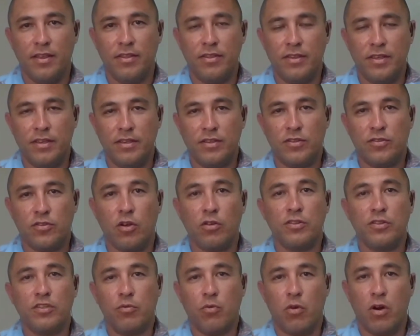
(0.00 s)
the
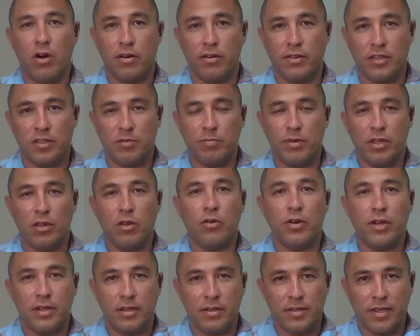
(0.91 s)
salty water that's below
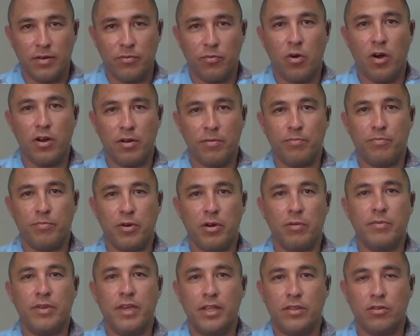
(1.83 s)
it, because that water
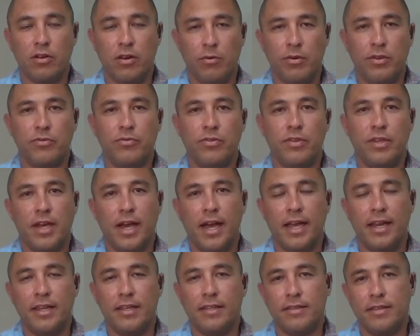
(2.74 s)
permeates all the way through the
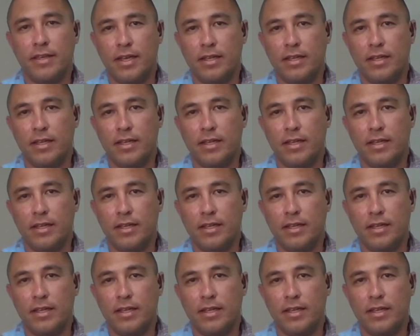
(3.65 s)
island.